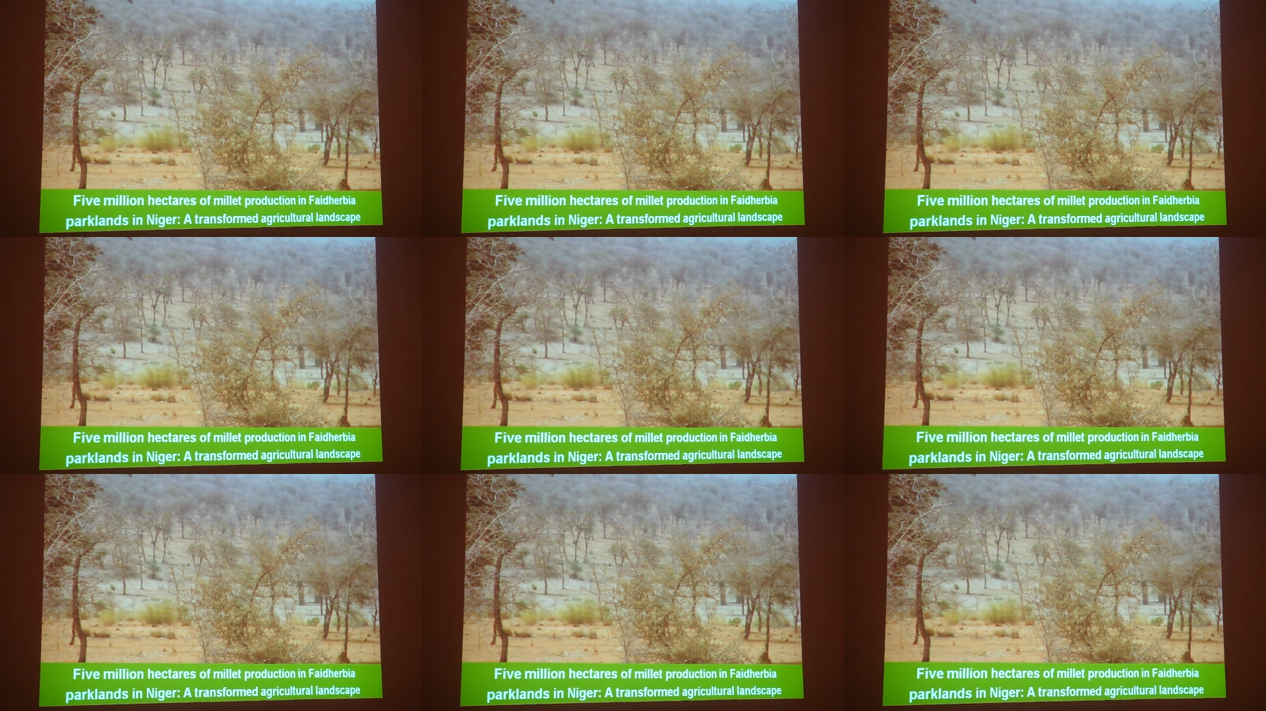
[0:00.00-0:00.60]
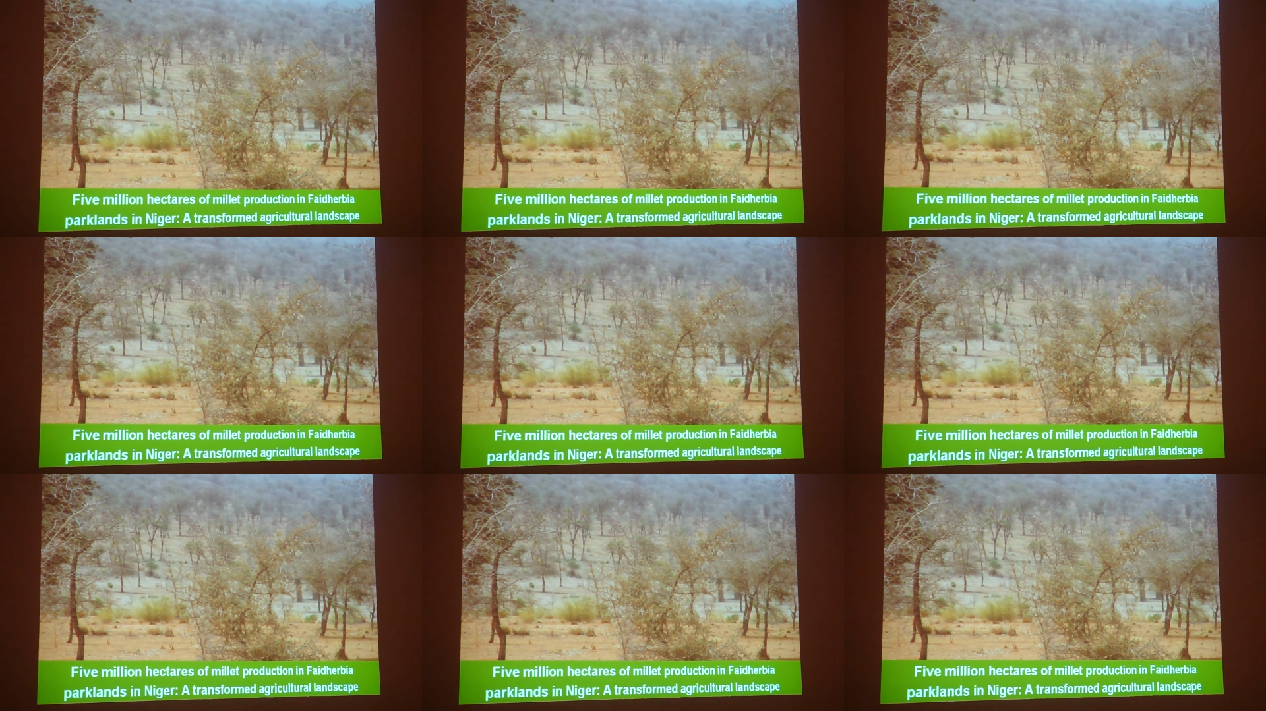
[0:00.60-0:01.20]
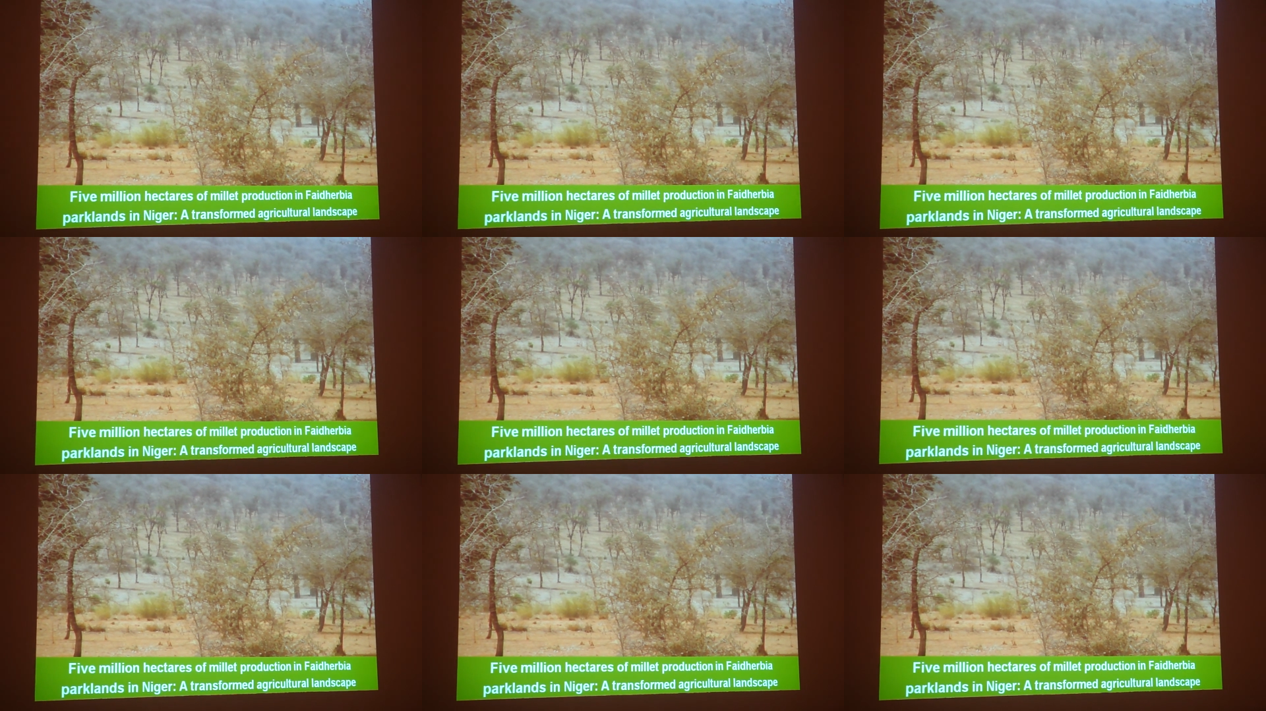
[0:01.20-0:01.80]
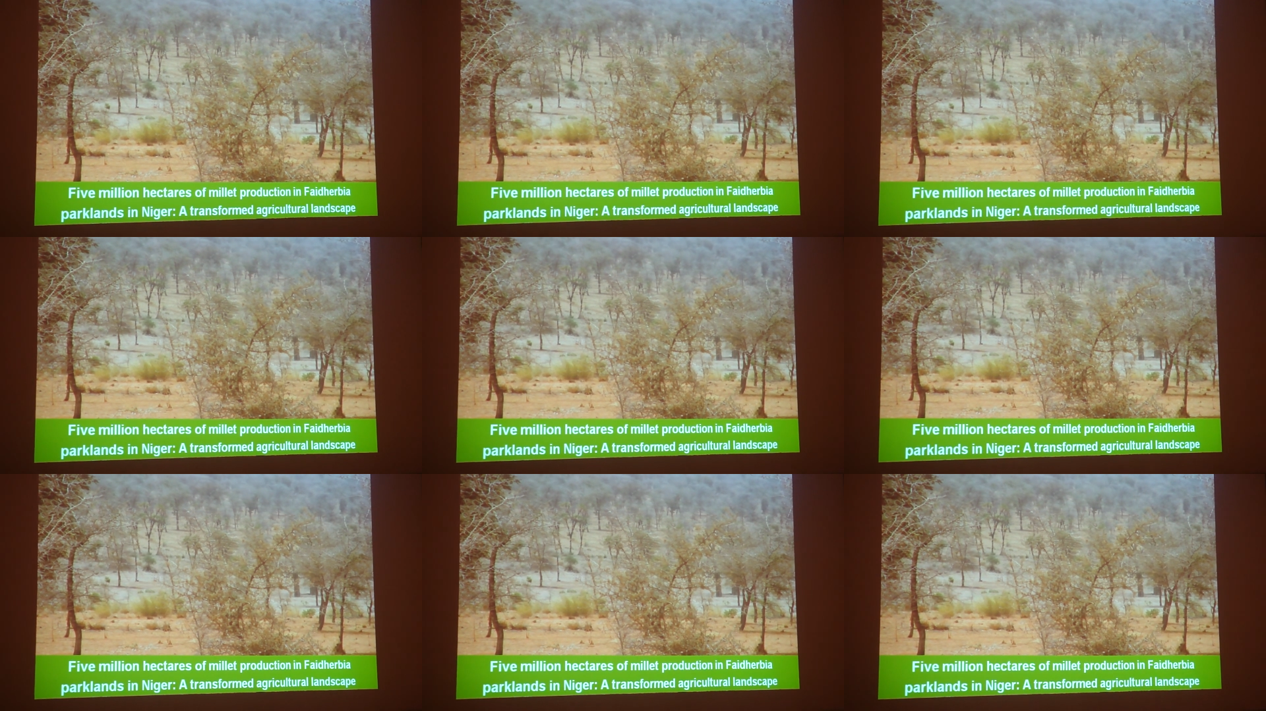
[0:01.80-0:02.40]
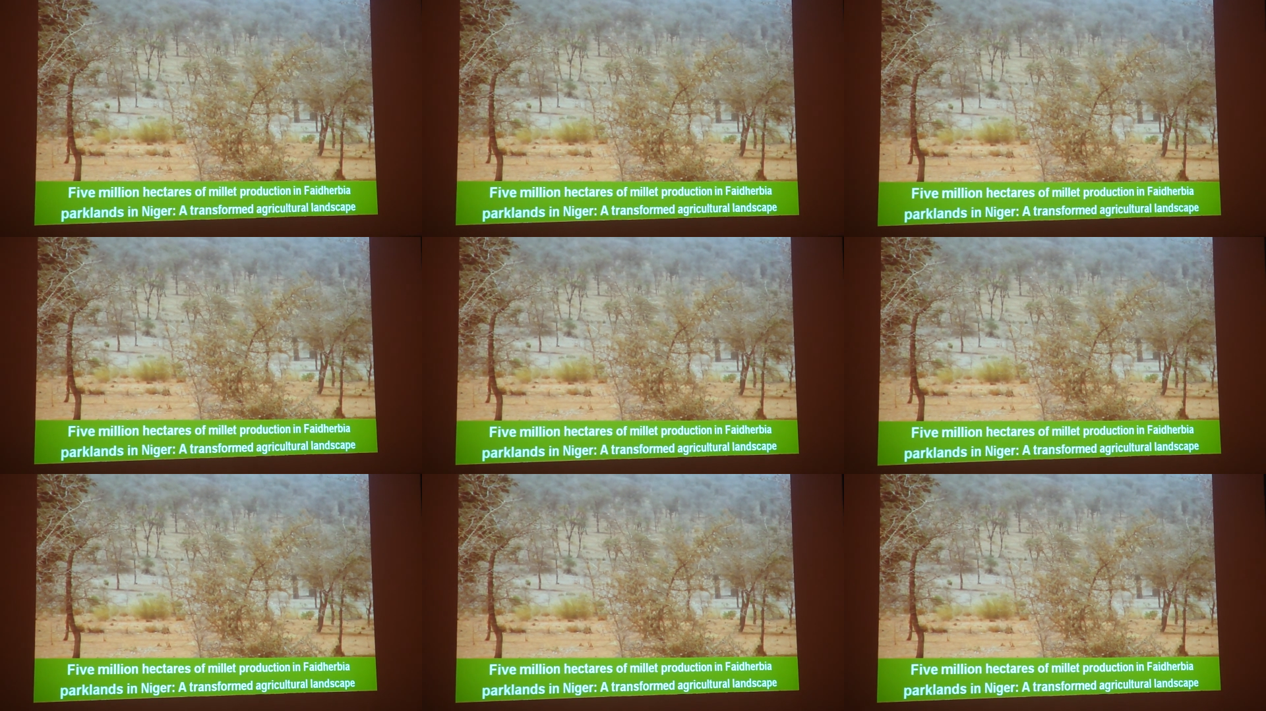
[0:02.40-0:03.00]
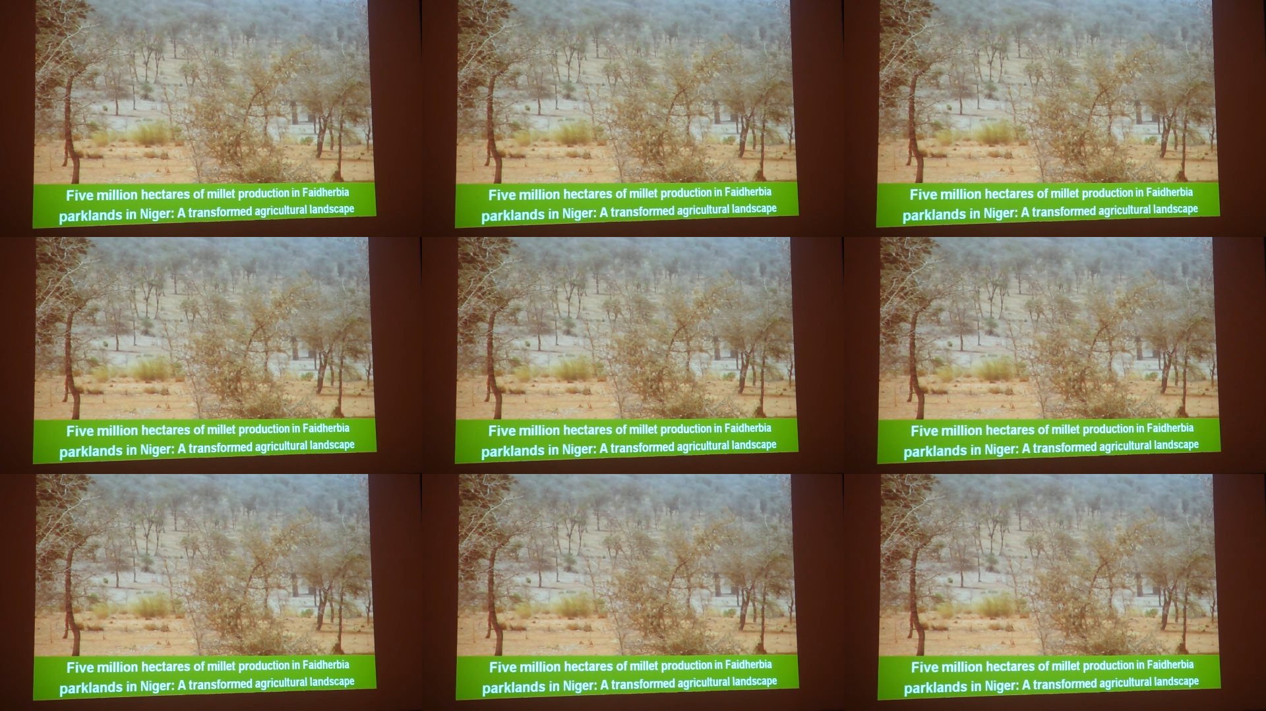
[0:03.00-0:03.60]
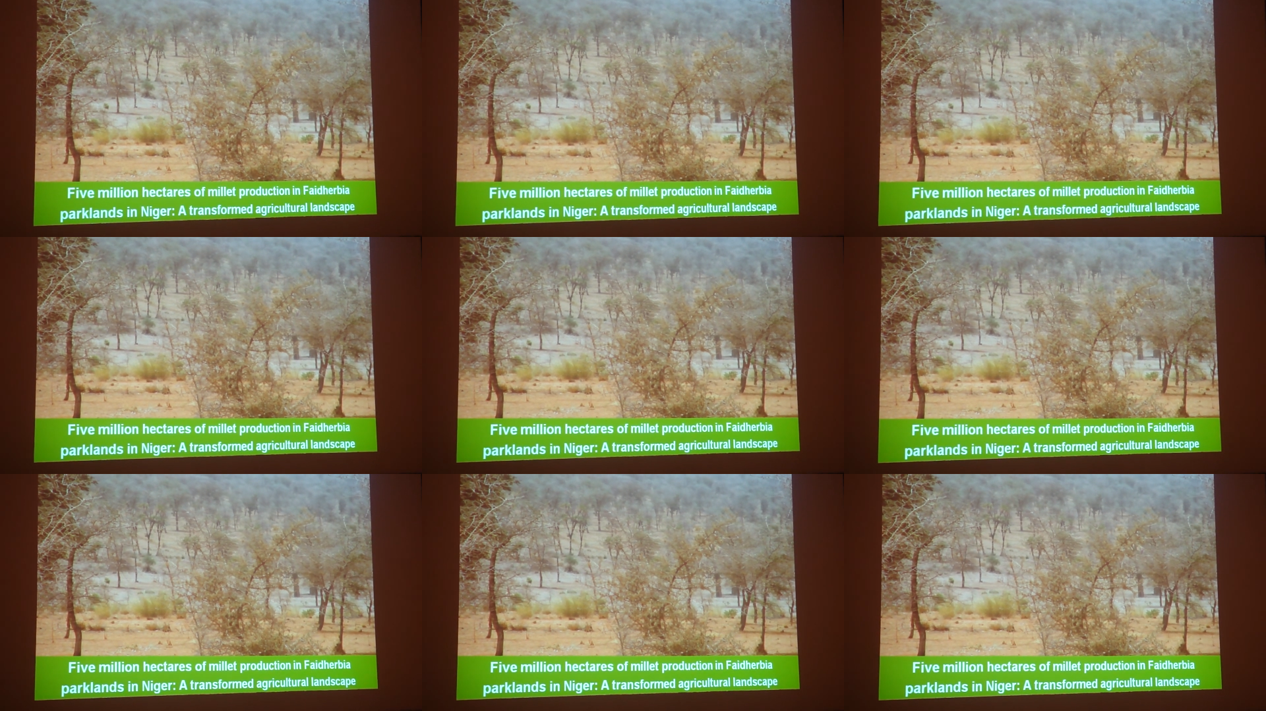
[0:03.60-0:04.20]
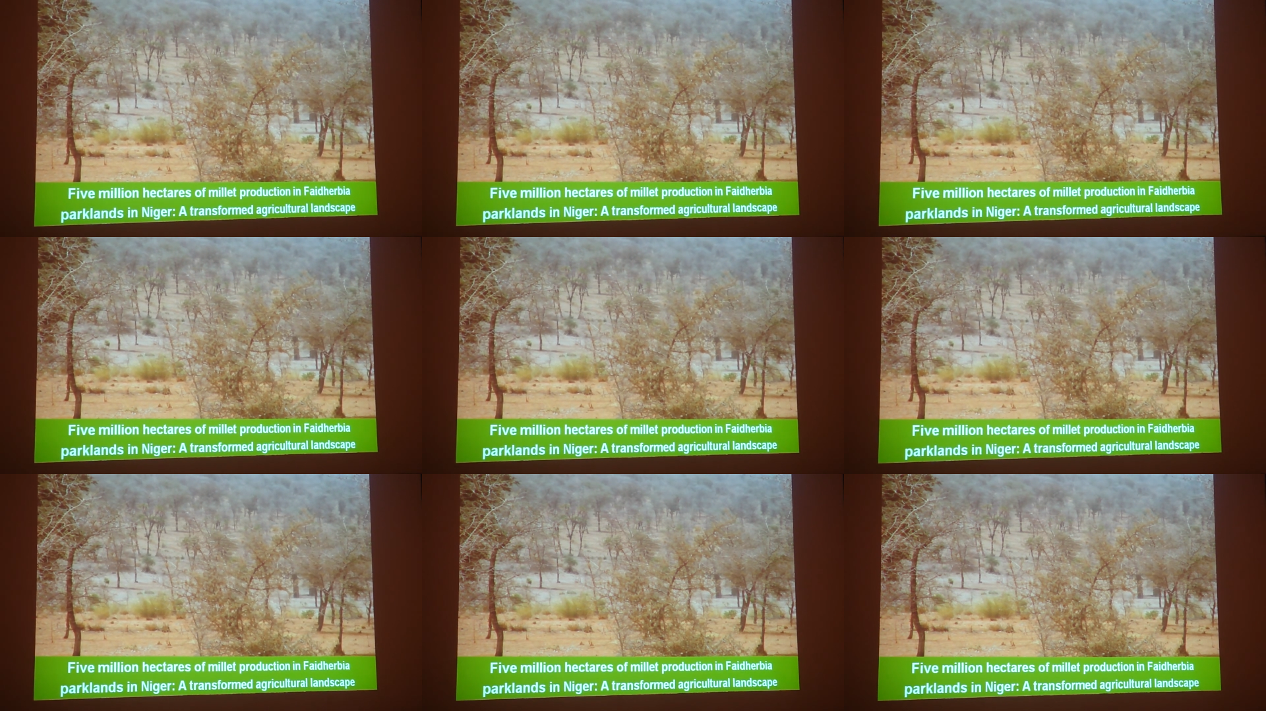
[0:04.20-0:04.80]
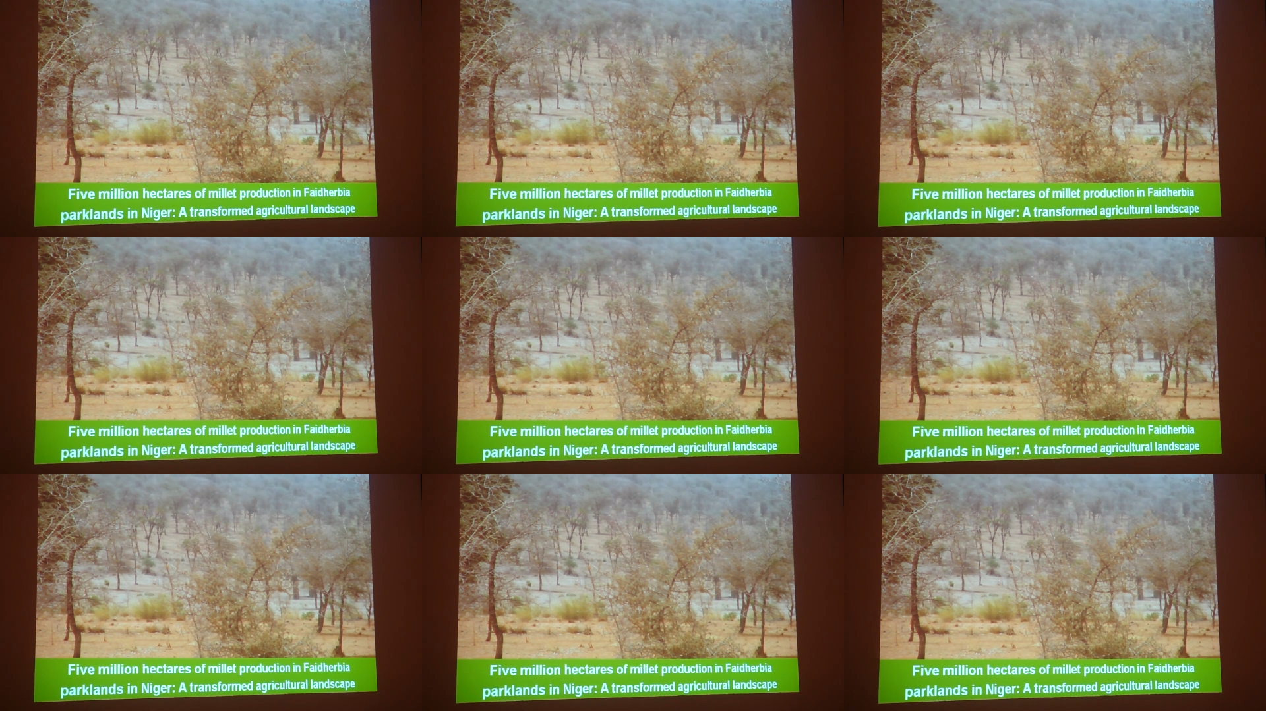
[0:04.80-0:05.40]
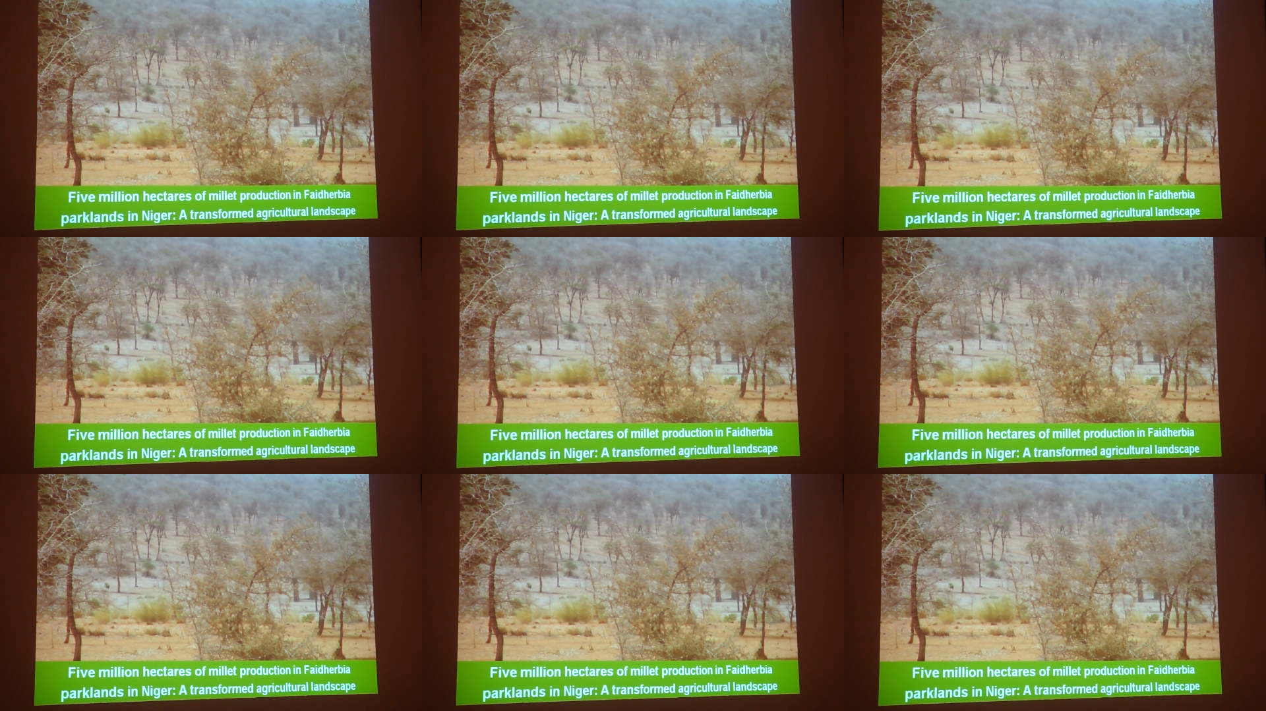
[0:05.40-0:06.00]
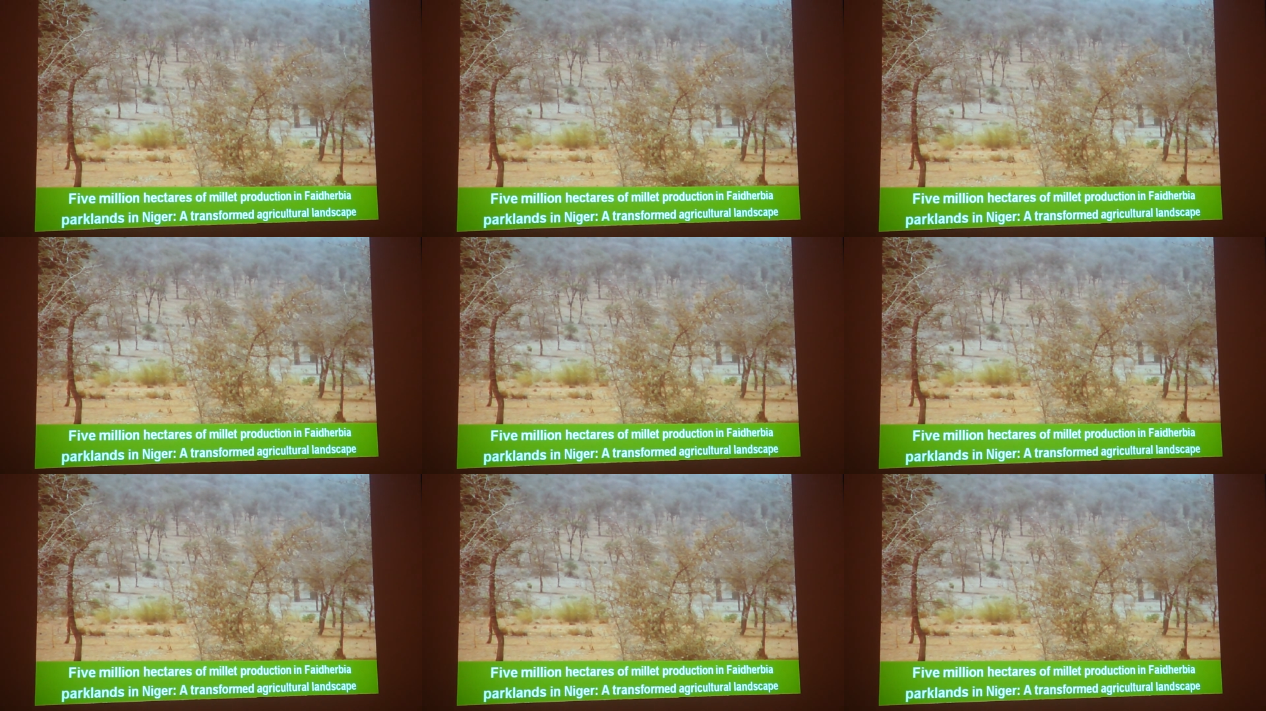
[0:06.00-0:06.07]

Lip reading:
No face is visible, so there are no lips to read.